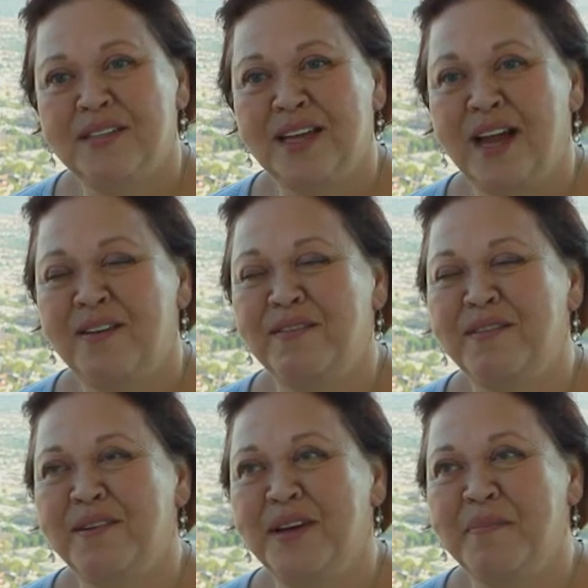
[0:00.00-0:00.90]
side of
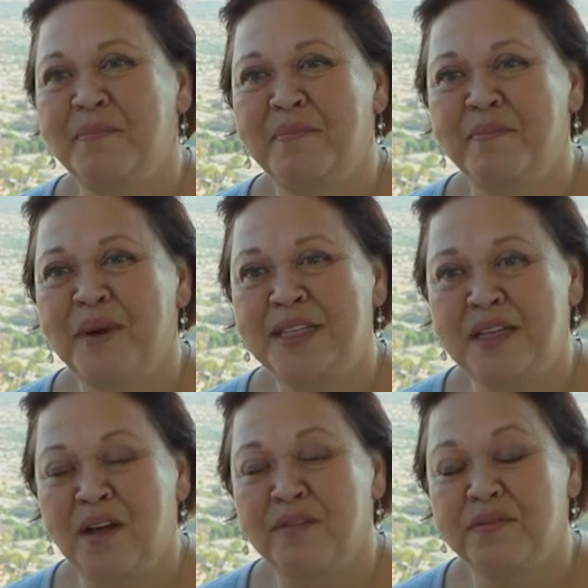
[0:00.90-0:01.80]
um,
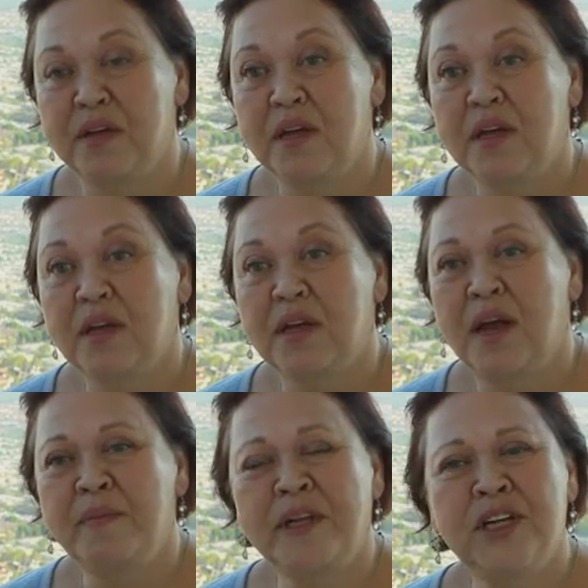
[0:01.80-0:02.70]
myself.
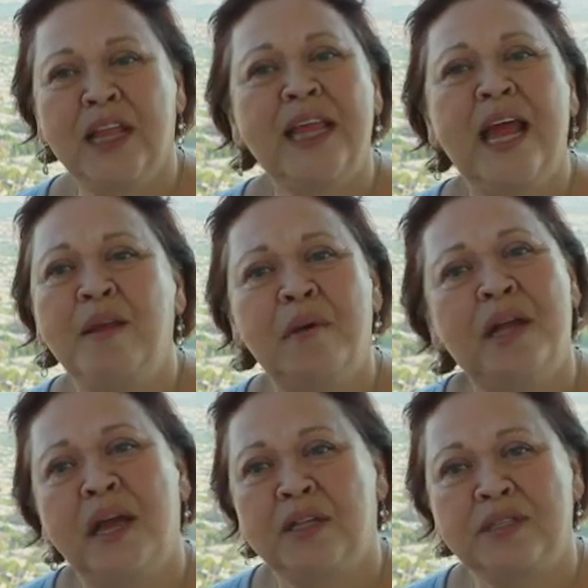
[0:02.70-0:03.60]
I'm not channeling
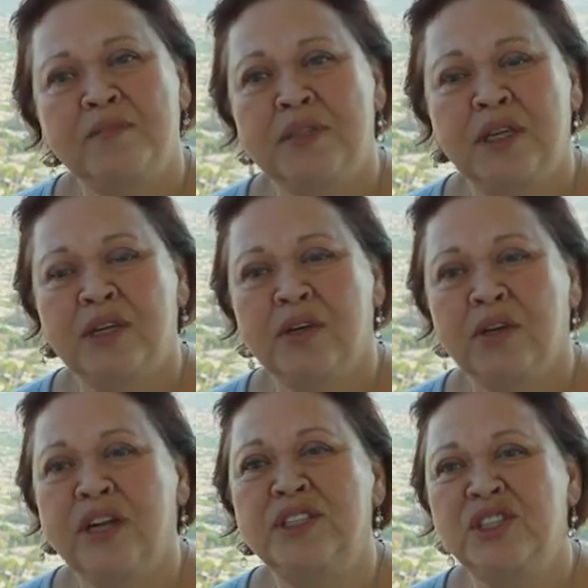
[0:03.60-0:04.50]
anybody else in particular.
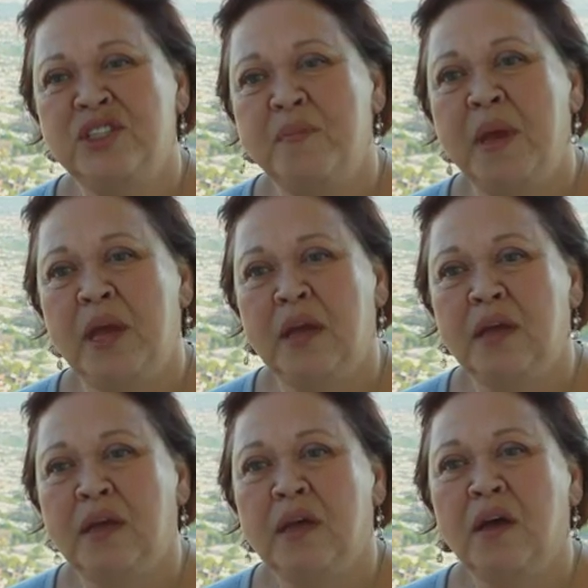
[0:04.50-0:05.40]
It's just me
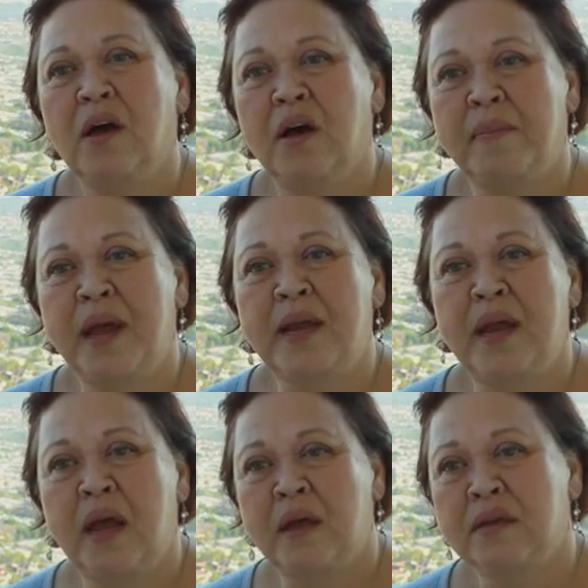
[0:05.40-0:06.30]
on a bad day.